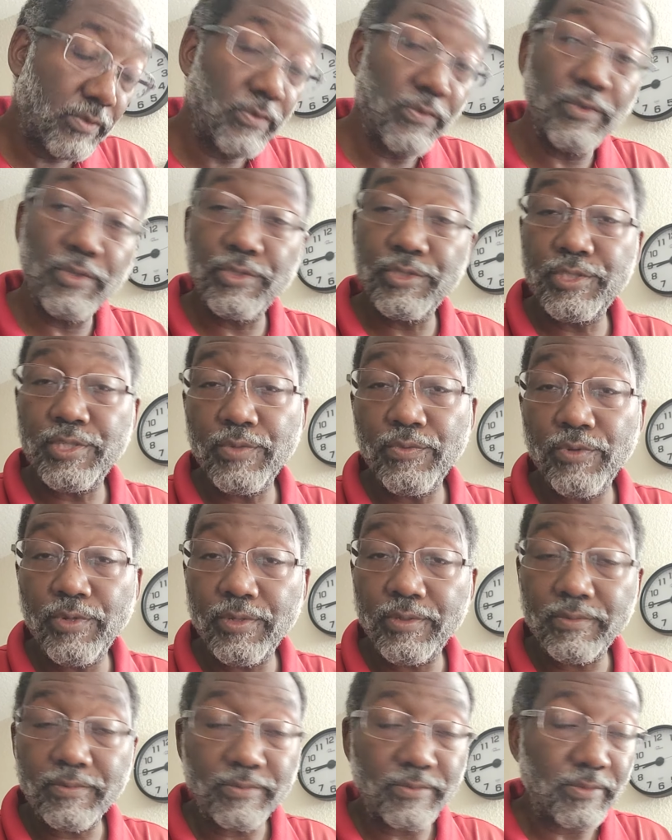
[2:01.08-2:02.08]
we'll see
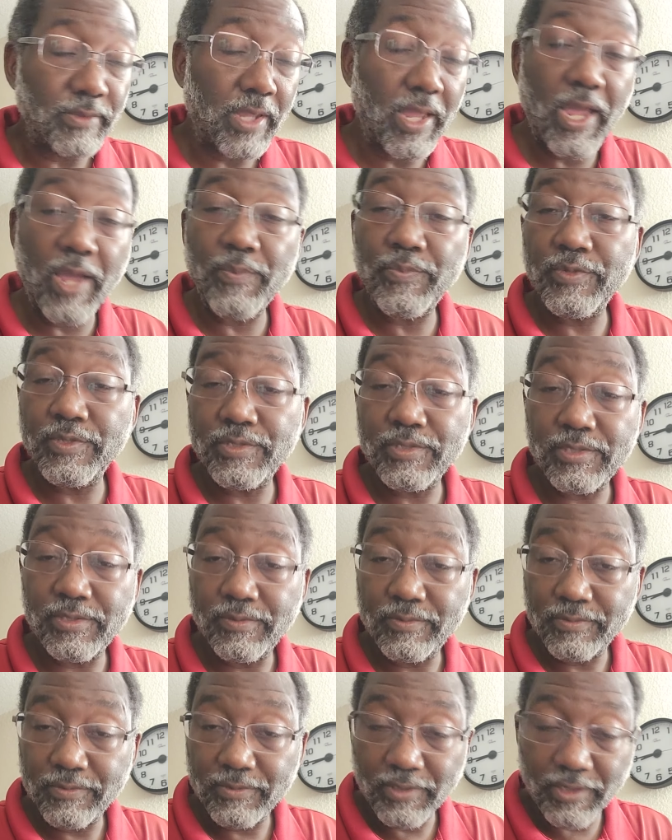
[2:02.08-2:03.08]
what
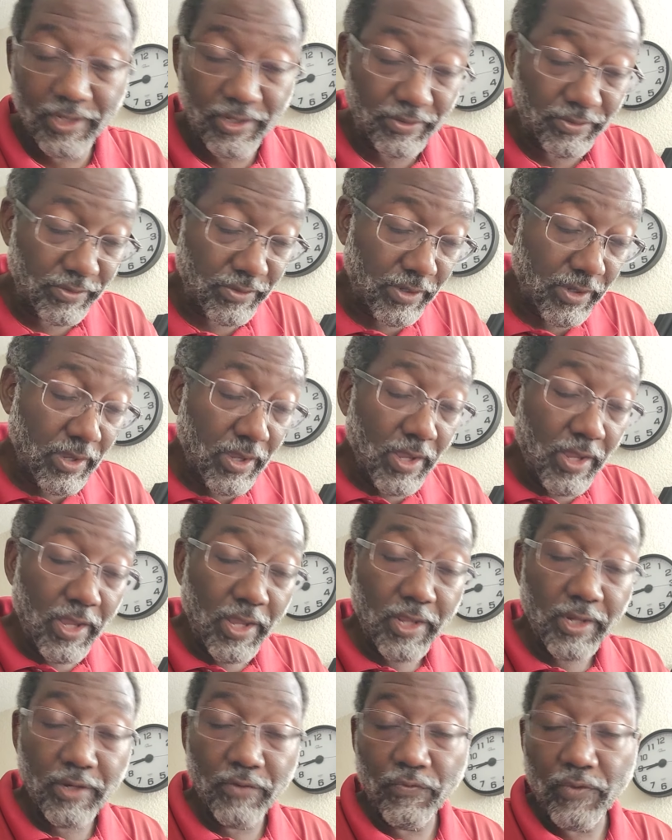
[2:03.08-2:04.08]
happens later.
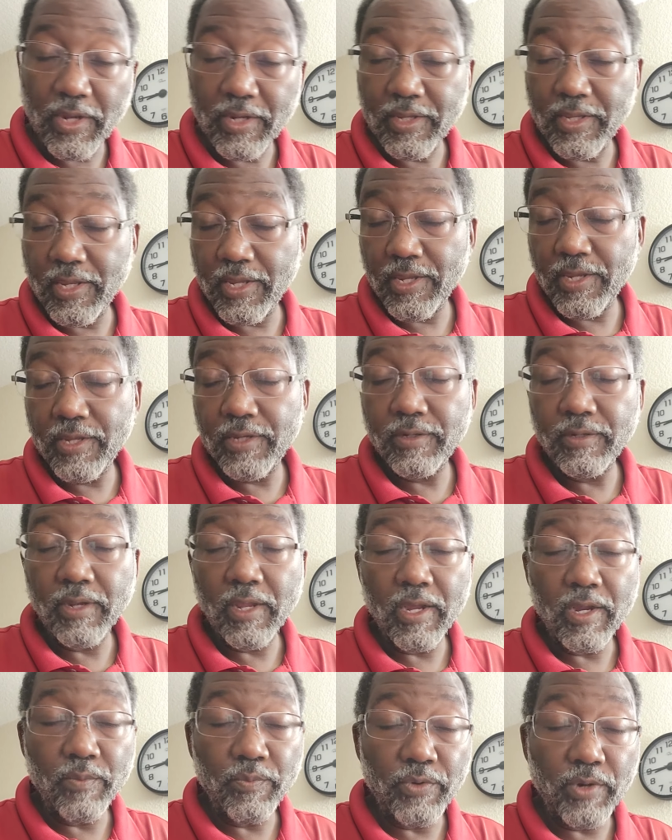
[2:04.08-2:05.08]
And if I can,
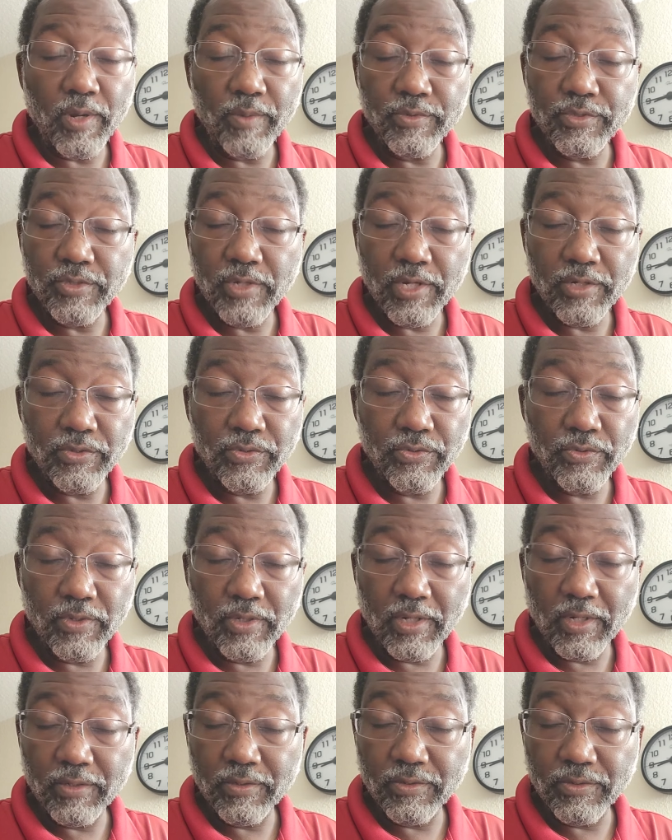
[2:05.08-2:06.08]
I'll probably try to do
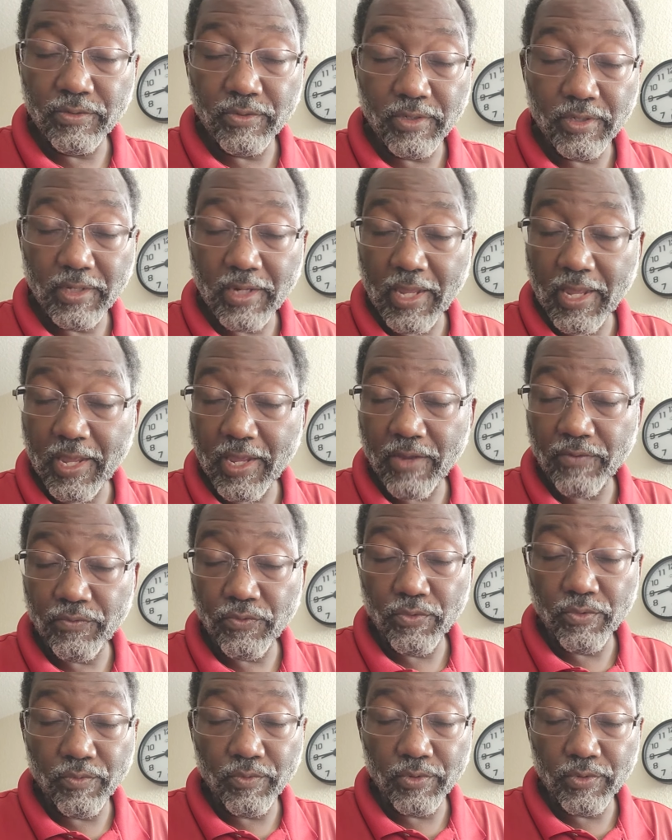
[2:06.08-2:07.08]
a, you know, a live
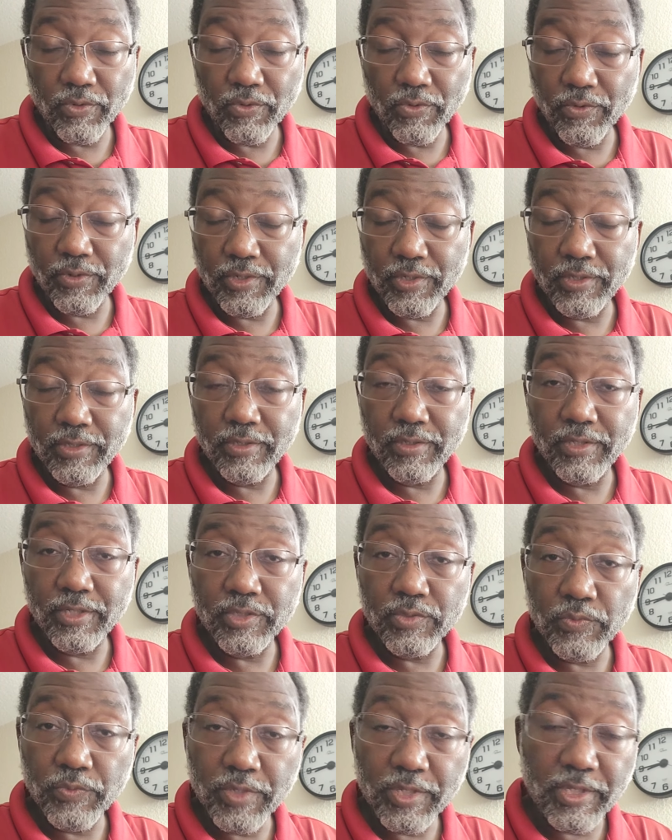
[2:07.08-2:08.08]
or a recording
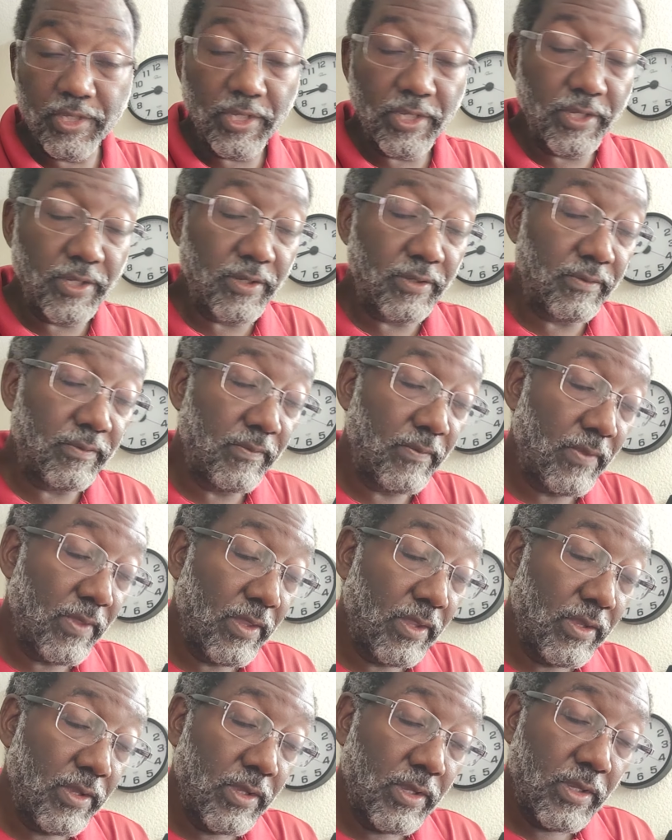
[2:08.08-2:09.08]
this weekend.
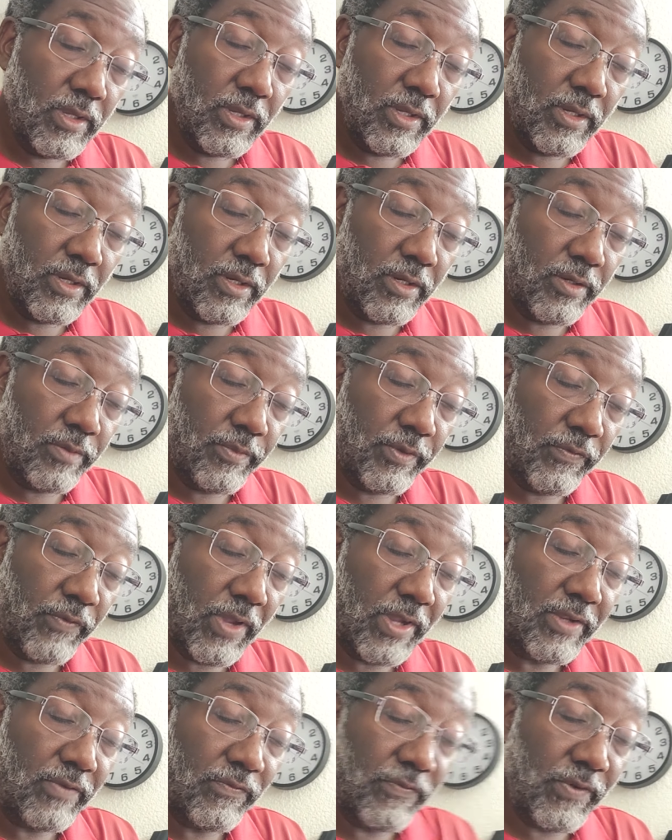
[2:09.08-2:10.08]
Um, if
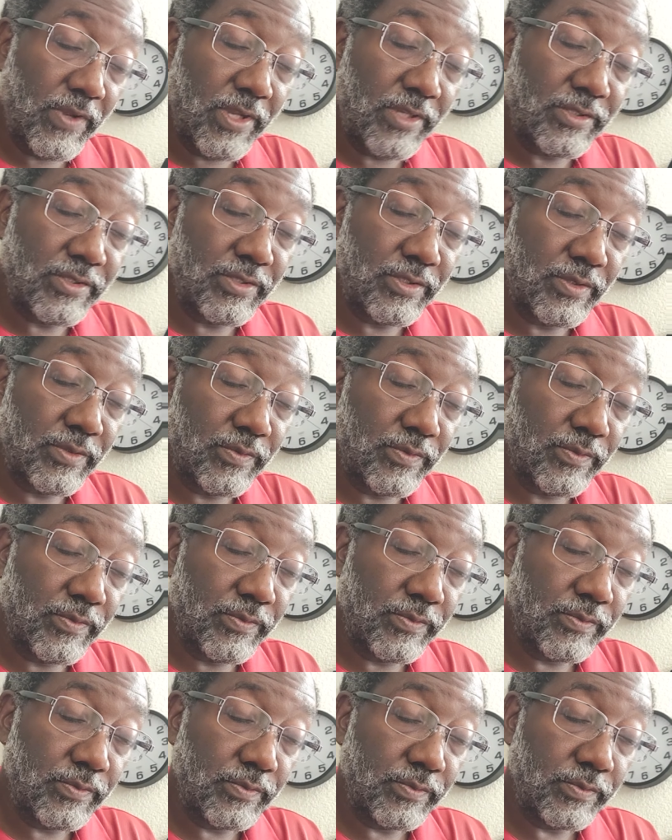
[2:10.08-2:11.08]
I can find some